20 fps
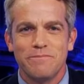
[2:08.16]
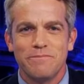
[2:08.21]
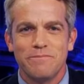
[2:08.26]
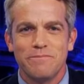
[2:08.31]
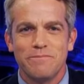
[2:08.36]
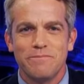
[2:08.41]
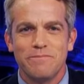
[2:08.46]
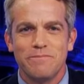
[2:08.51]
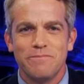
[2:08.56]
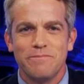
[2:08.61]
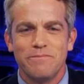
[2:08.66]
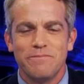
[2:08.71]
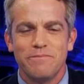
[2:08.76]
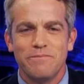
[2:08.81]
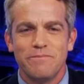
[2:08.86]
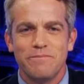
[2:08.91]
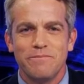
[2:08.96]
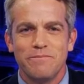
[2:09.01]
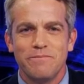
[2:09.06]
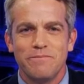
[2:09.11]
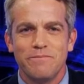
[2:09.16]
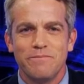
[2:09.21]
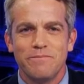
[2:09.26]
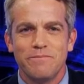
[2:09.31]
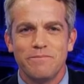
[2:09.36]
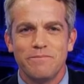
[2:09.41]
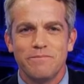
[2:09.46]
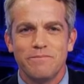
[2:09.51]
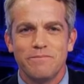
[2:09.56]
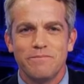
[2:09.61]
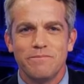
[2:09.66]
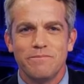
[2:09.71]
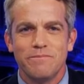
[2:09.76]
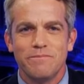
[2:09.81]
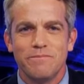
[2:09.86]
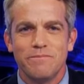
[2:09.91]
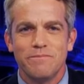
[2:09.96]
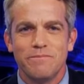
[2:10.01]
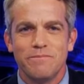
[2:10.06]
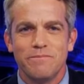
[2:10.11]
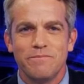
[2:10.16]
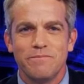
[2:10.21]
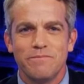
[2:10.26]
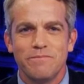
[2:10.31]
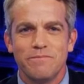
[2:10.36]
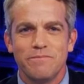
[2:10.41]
[no speech]